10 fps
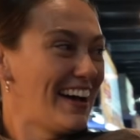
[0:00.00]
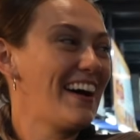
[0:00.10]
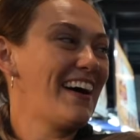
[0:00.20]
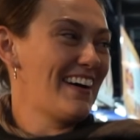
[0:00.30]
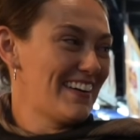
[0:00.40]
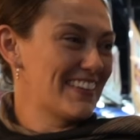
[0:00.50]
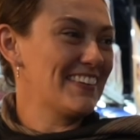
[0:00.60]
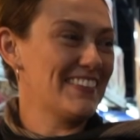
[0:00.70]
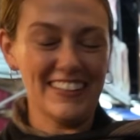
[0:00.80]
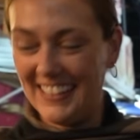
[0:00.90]
One of the
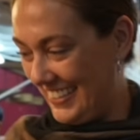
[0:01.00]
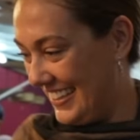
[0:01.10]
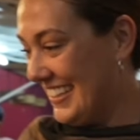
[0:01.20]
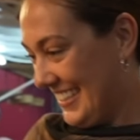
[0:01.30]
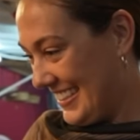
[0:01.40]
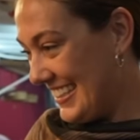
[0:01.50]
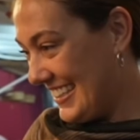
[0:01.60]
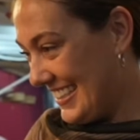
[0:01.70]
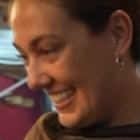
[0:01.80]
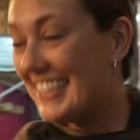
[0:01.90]
best? Do you like pork?
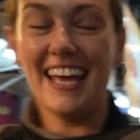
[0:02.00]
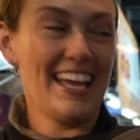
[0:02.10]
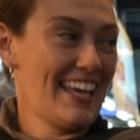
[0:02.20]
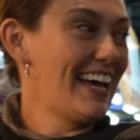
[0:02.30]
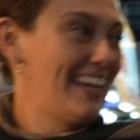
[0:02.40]
Yeah. yeah, yeah.